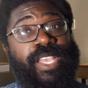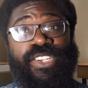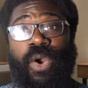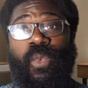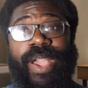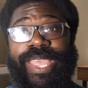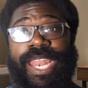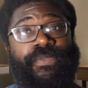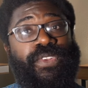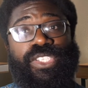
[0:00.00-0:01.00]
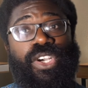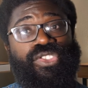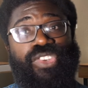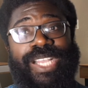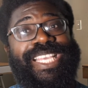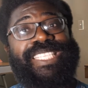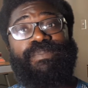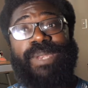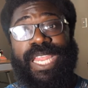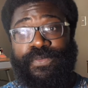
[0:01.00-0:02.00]
He's got 1 year left on his contract. He
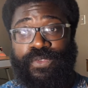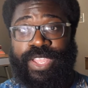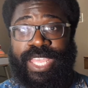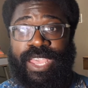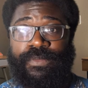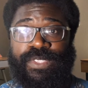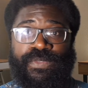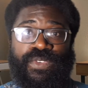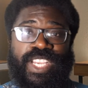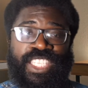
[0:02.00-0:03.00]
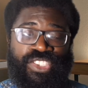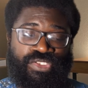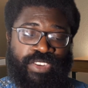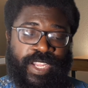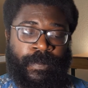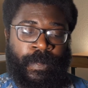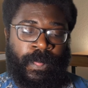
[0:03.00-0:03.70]
hasn't played for a year, obviously, through injury.